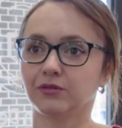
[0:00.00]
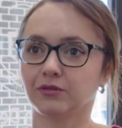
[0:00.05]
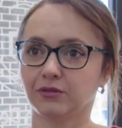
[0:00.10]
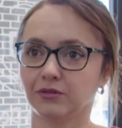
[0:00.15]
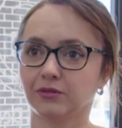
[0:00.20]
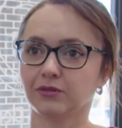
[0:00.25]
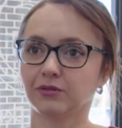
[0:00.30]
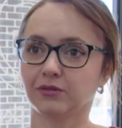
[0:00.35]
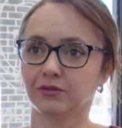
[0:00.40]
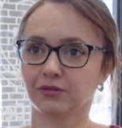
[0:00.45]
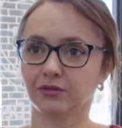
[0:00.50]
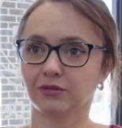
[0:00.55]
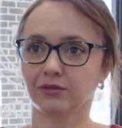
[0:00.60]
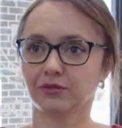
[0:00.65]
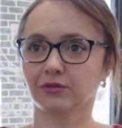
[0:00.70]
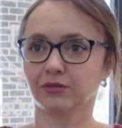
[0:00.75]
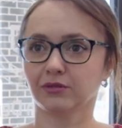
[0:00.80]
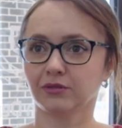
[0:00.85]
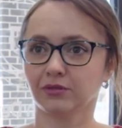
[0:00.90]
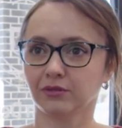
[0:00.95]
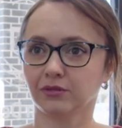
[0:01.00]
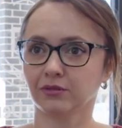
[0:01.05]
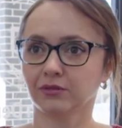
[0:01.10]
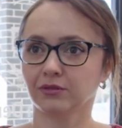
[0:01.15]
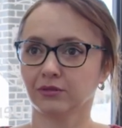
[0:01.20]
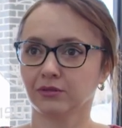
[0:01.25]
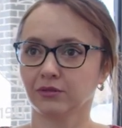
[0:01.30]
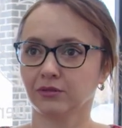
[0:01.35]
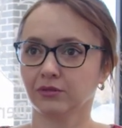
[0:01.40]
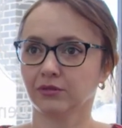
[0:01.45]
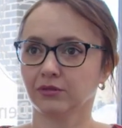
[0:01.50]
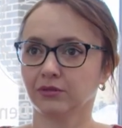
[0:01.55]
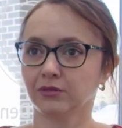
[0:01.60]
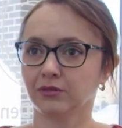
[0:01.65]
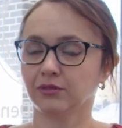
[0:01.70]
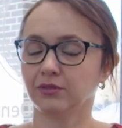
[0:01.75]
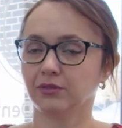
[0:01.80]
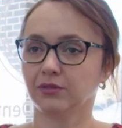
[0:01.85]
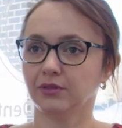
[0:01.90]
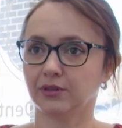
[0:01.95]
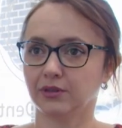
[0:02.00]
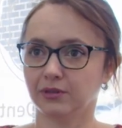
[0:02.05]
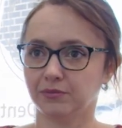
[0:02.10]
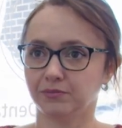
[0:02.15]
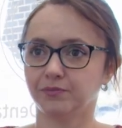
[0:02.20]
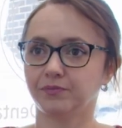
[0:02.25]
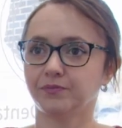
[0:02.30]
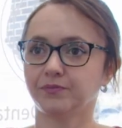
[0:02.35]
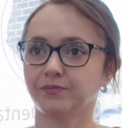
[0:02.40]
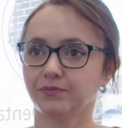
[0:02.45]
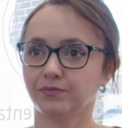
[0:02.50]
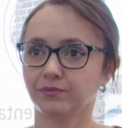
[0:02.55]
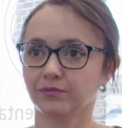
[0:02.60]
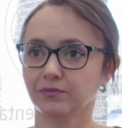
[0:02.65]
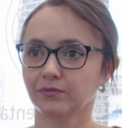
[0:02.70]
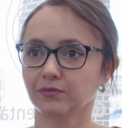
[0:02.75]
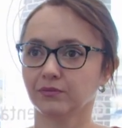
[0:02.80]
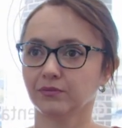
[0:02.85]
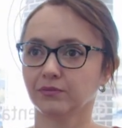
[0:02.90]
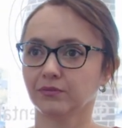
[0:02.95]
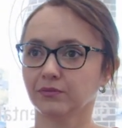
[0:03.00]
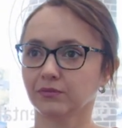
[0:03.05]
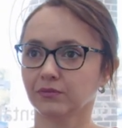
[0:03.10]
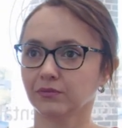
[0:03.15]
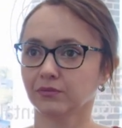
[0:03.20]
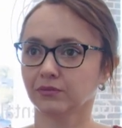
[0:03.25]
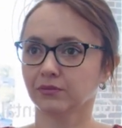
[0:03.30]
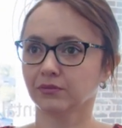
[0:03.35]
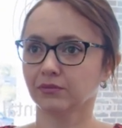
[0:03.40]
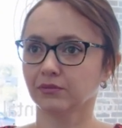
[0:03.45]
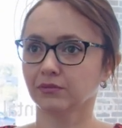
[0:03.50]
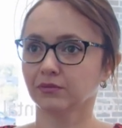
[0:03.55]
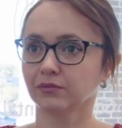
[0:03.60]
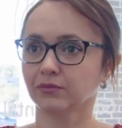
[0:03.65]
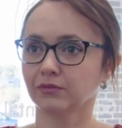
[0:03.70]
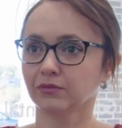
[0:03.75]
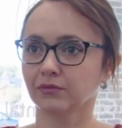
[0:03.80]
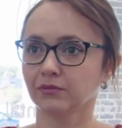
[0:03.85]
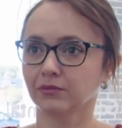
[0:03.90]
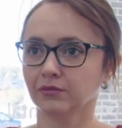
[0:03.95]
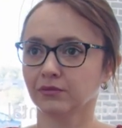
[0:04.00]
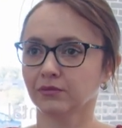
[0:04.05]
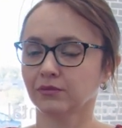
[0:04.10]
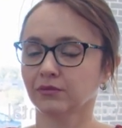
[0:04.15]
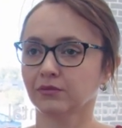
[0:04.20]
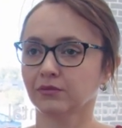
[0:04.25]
or the reason why I didn't do that earlier in my